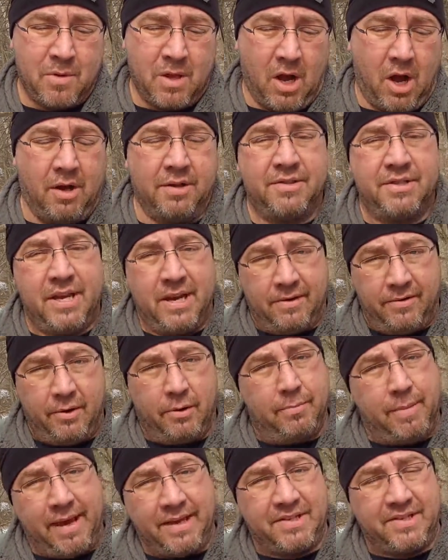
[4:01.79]
Ontario
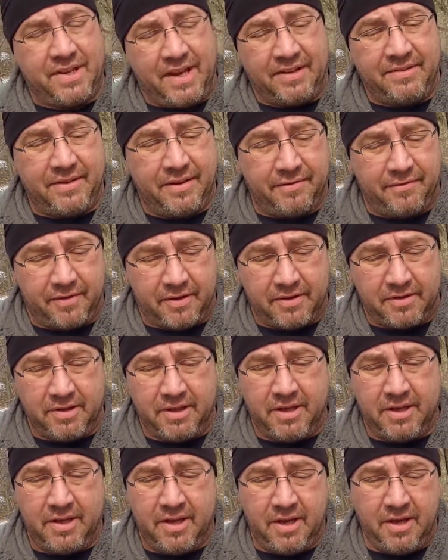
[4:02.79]
may say
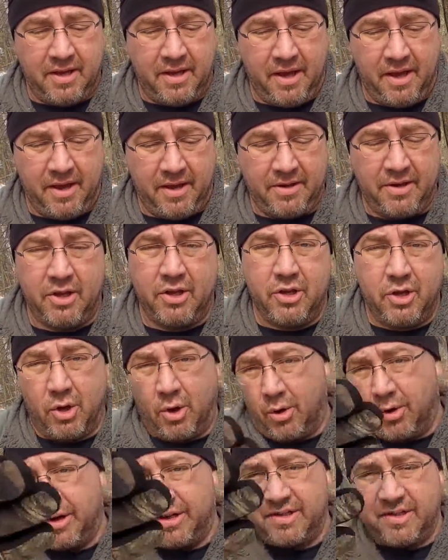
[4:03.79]
differently, and
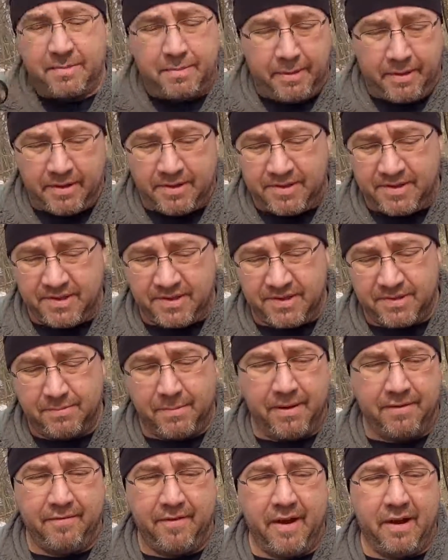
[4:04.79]
your experiences
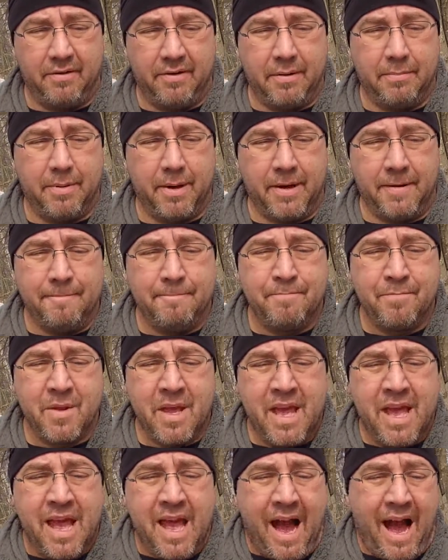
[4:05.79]
may vary, but
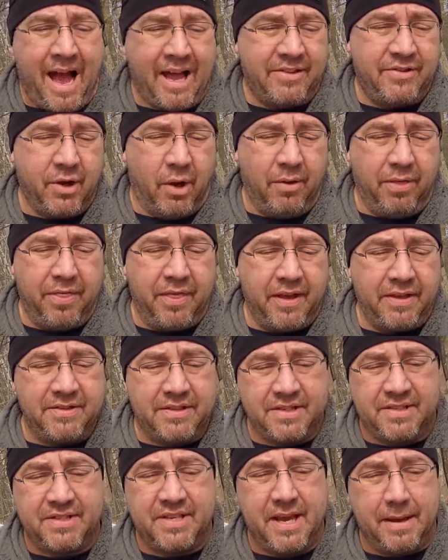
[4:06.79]
I don't think
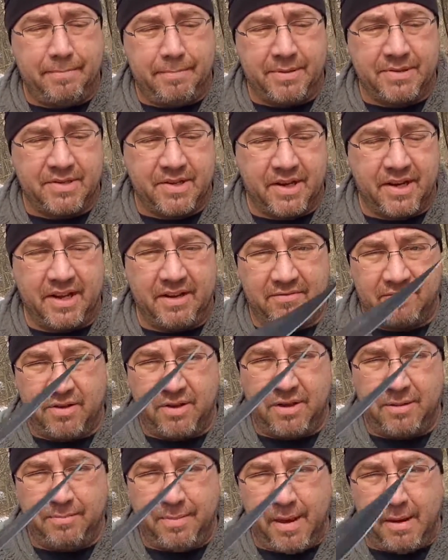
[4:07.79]
the tip is going to
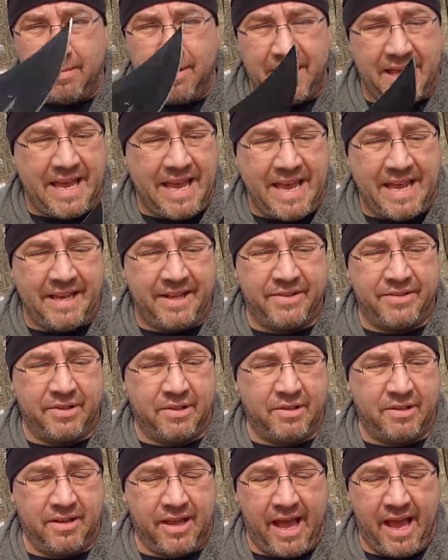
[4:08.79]
really be able to
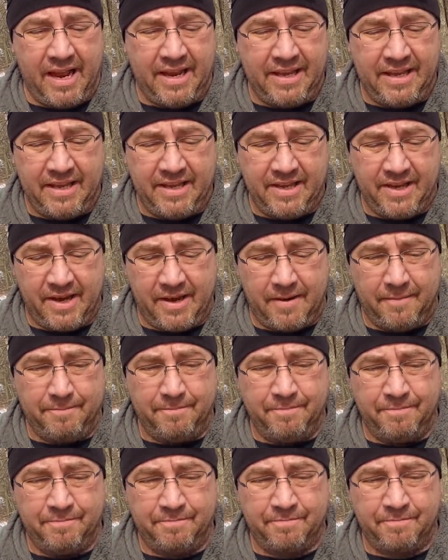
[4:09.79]
handle any a
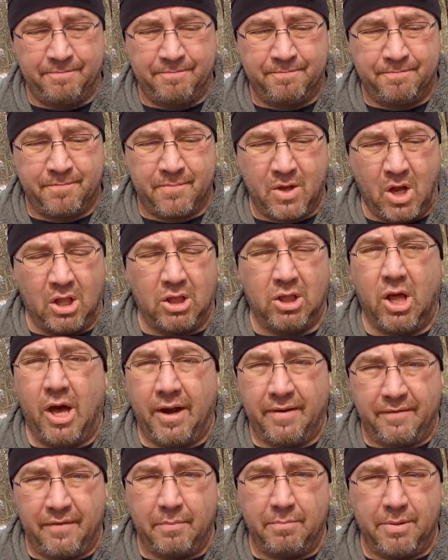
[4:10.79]
lot
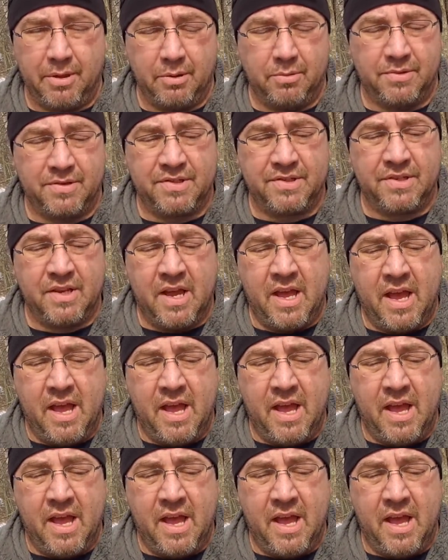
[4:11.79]
of abuse.